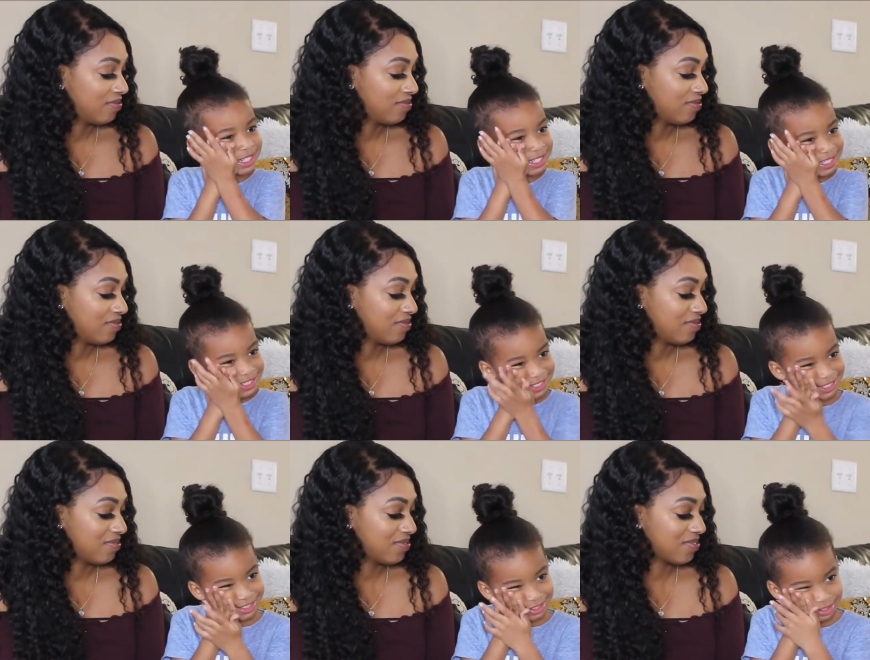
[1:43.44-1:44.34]

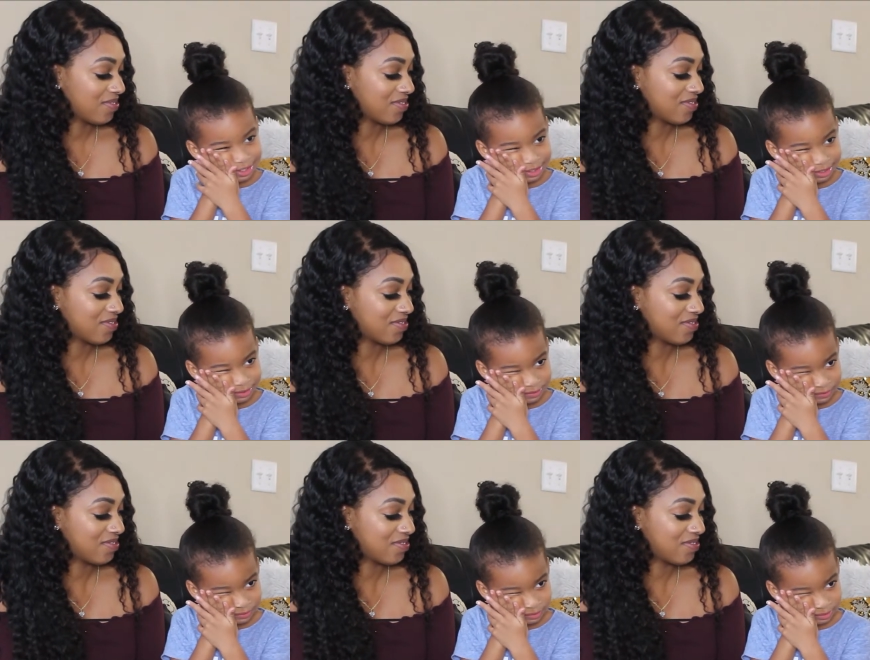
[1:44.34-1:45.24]

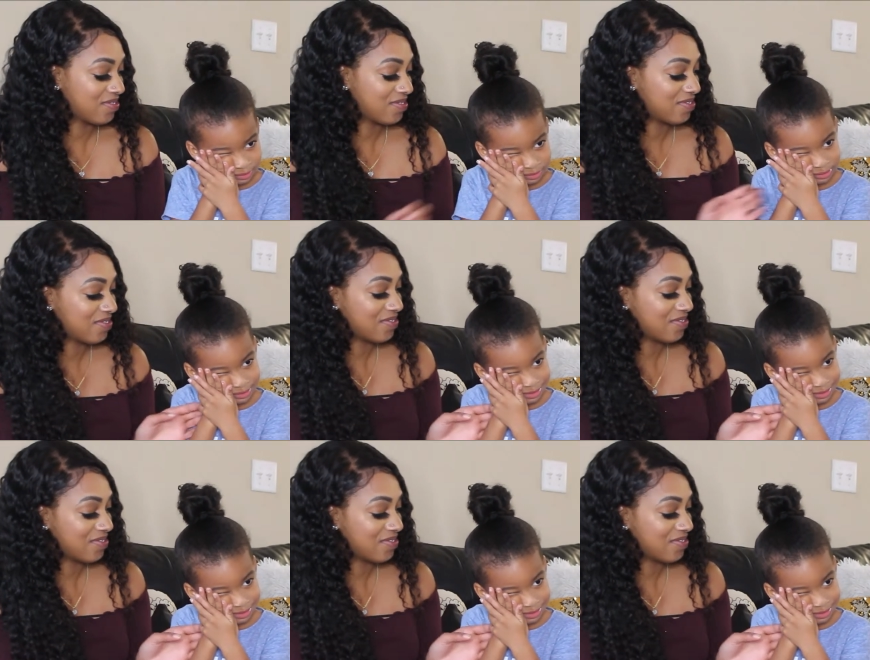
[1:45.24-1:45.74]
Nobody speaks.